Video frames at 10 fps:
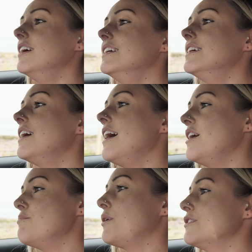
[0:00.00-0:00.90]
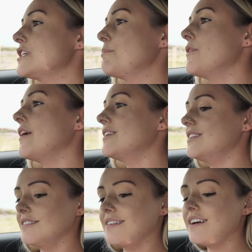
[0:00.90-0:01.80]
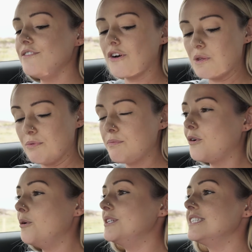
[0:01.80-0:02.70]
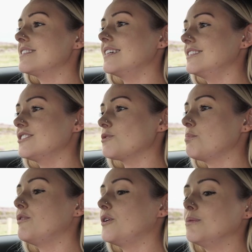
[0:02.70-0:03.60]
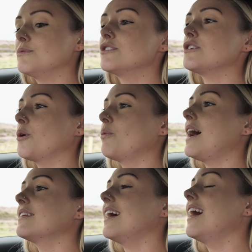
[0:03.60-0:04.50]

but on top of that you've got the performance. It just performs so well, it